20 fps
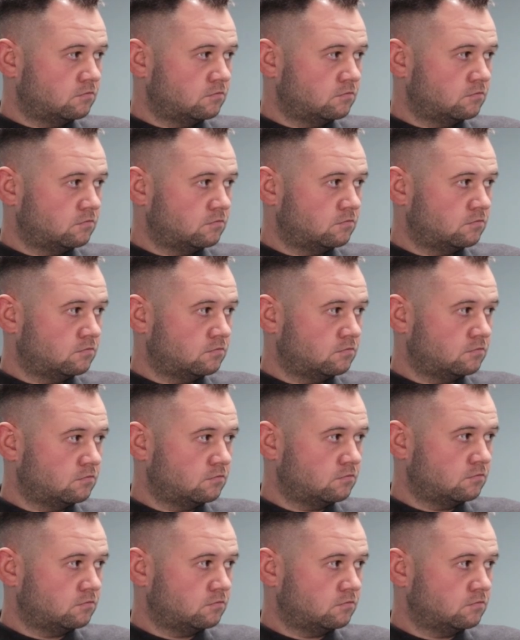
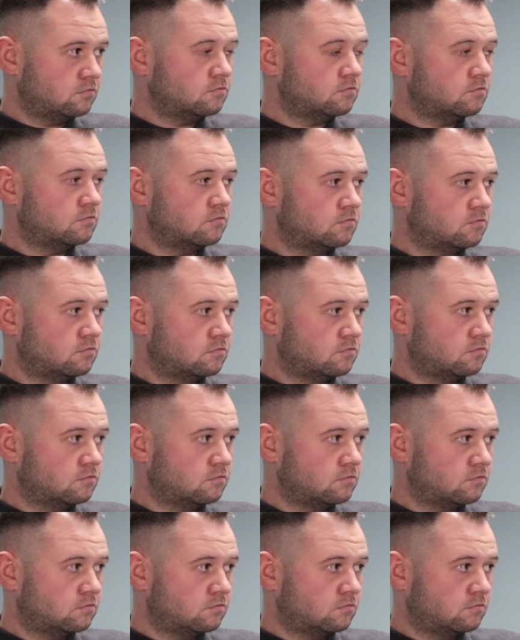
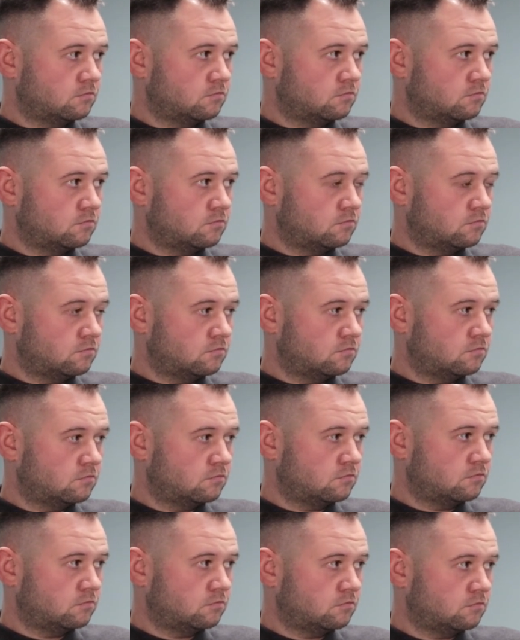
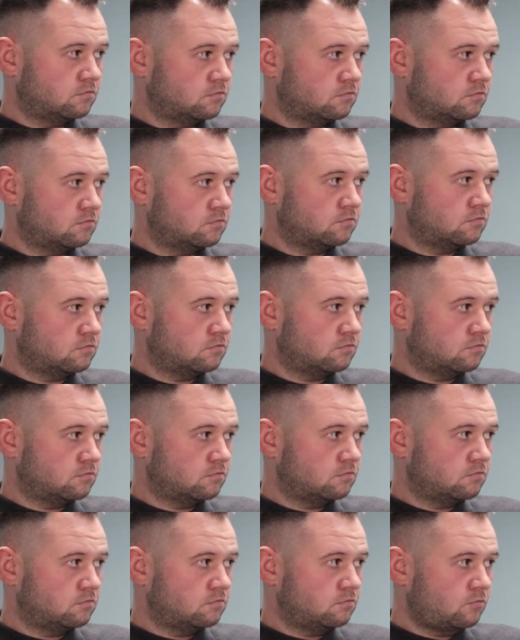
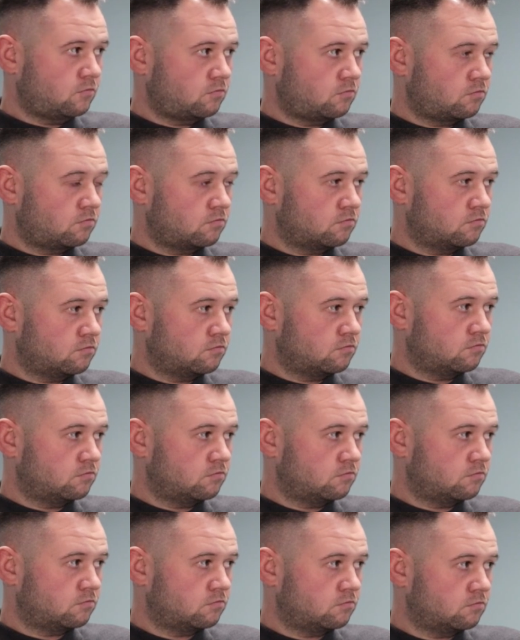
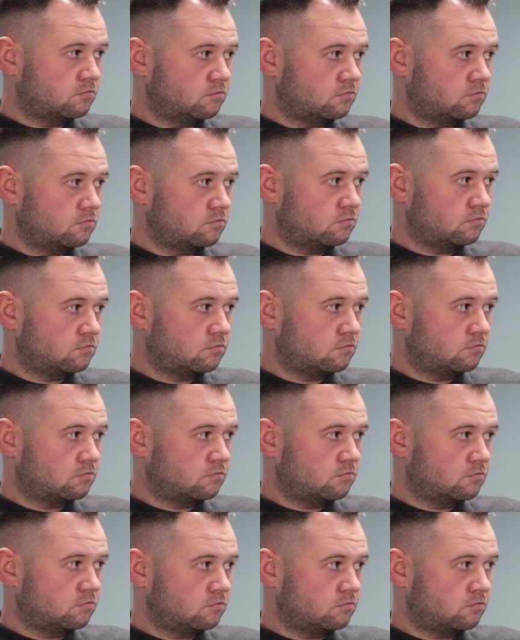(silent)